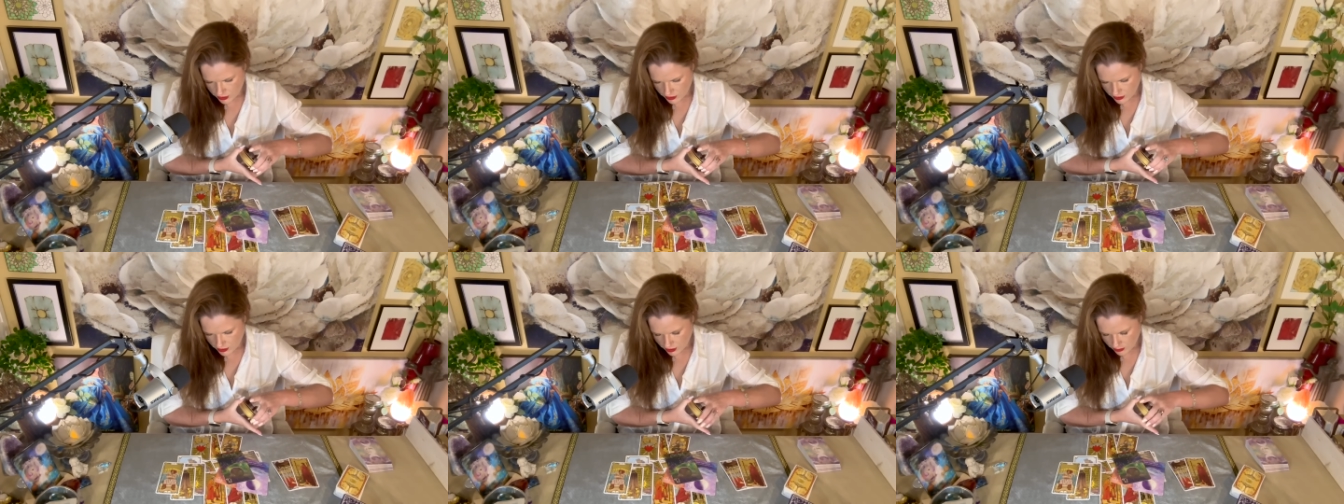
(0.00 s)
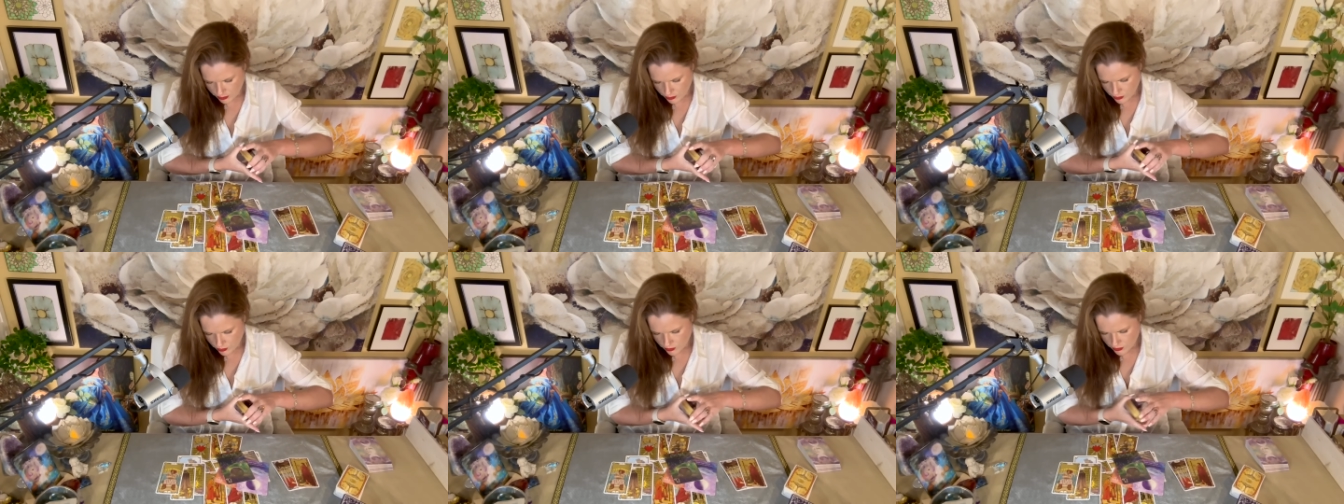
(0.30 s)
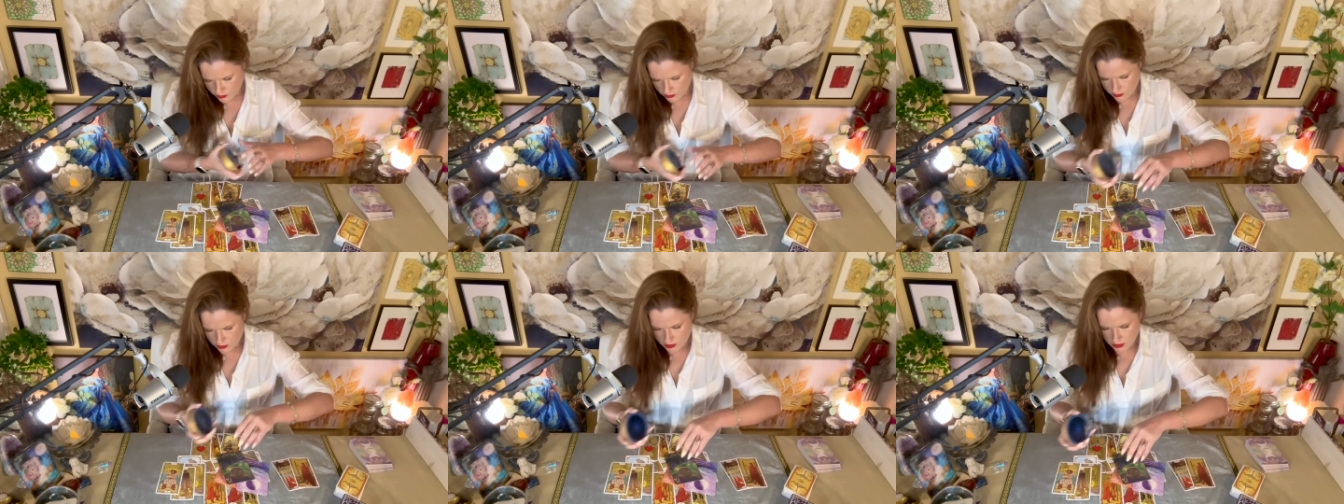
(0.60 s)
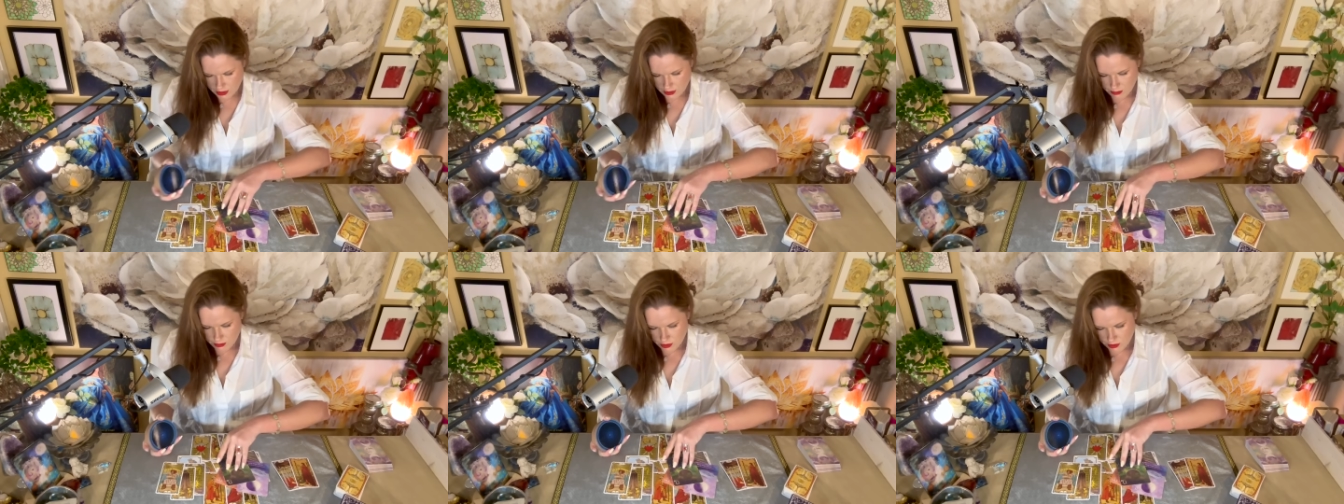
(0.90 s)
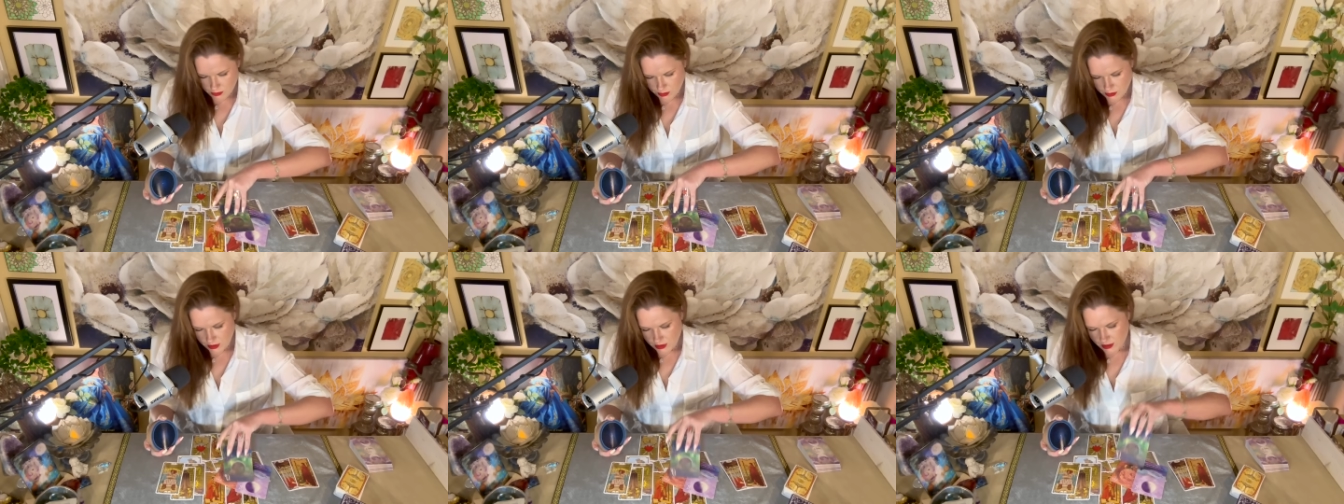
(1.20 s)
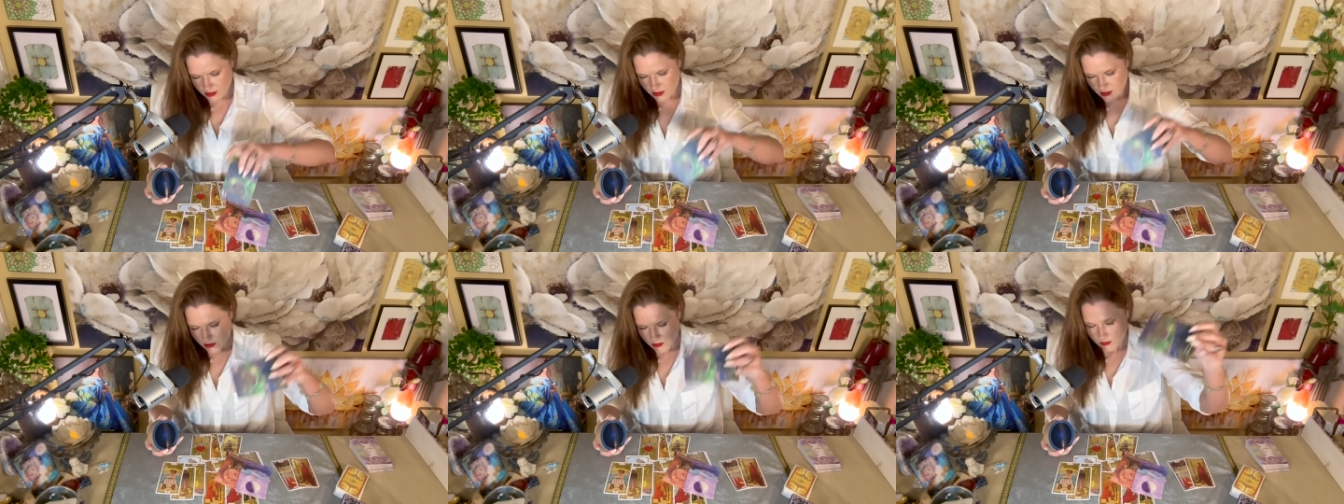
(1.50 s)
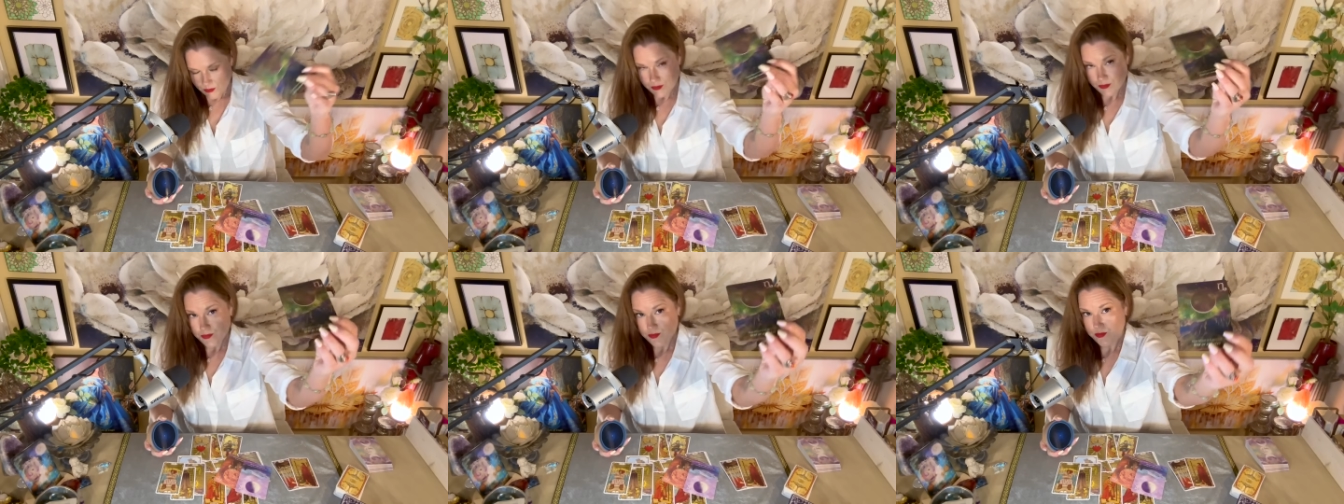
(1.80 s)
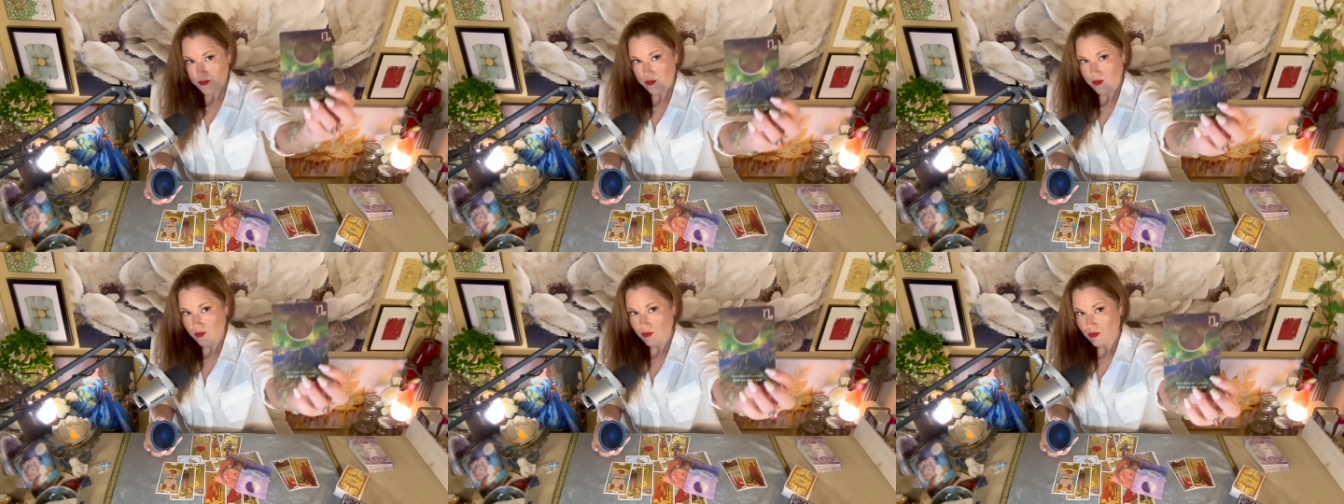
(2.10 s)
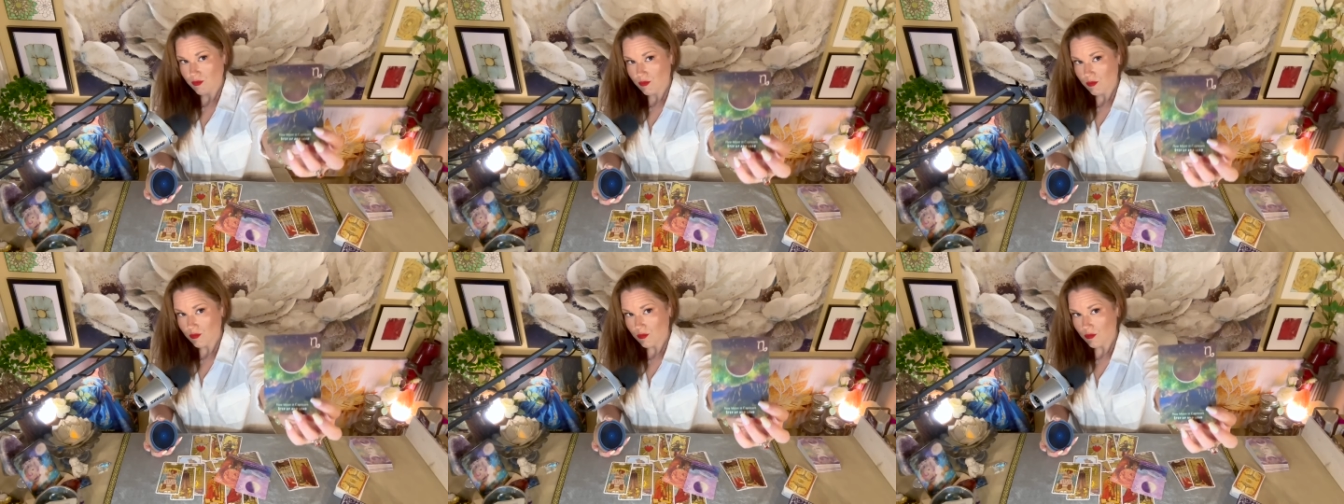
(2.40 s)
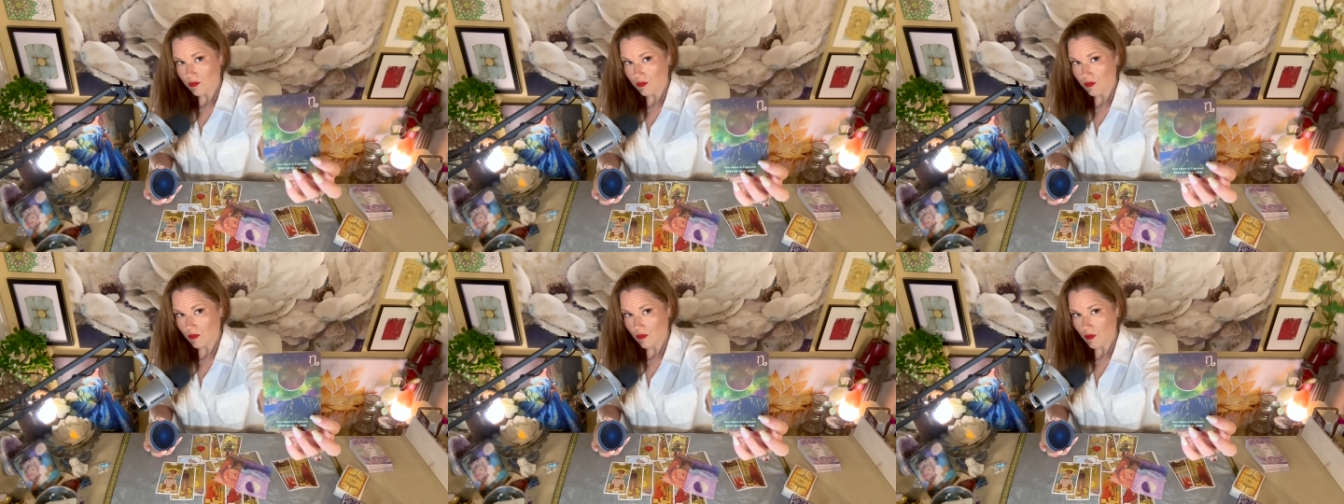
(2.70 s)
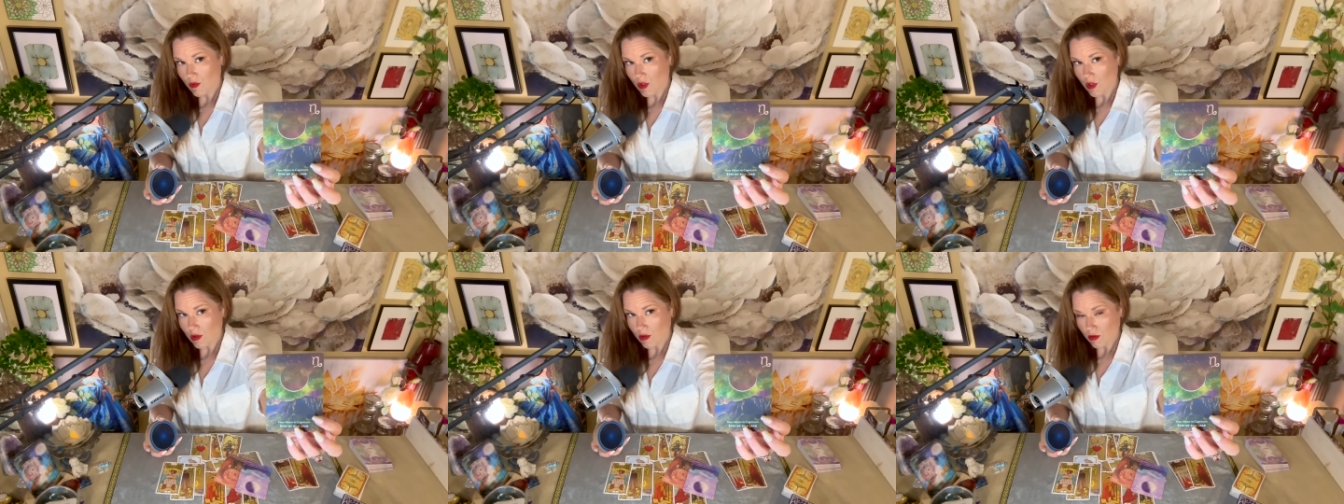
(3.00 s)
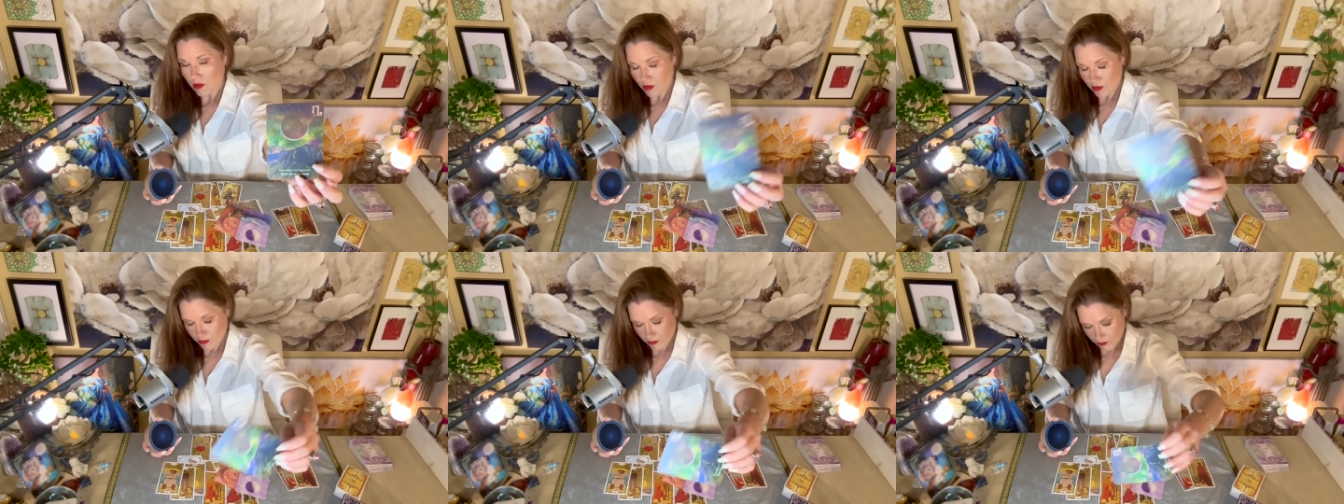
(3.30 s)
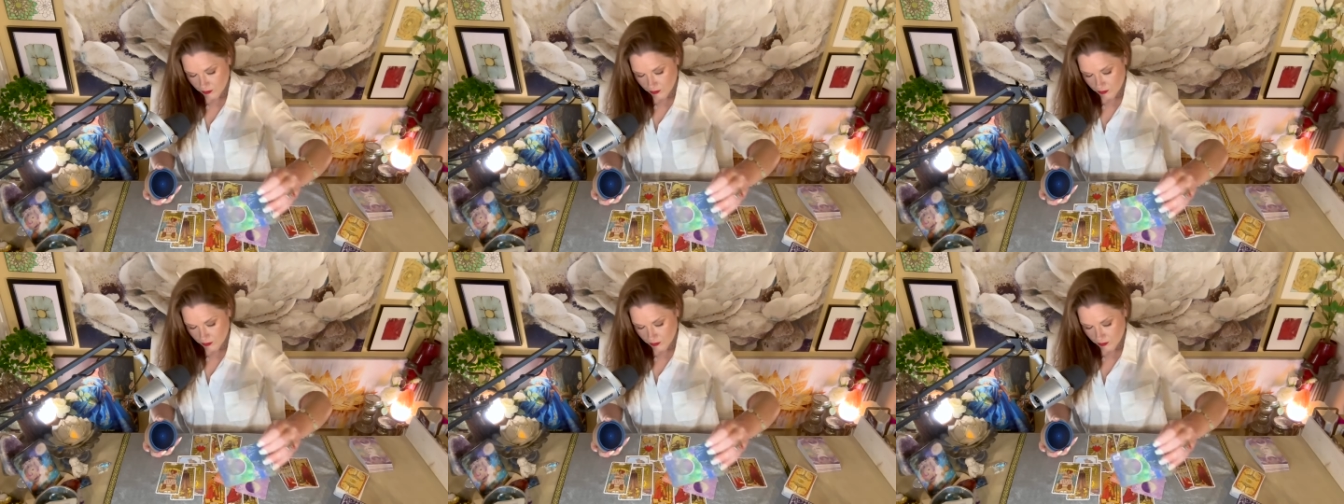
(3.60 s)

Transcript: Capricorn, step up and lead. Mm -hmm. Oh no.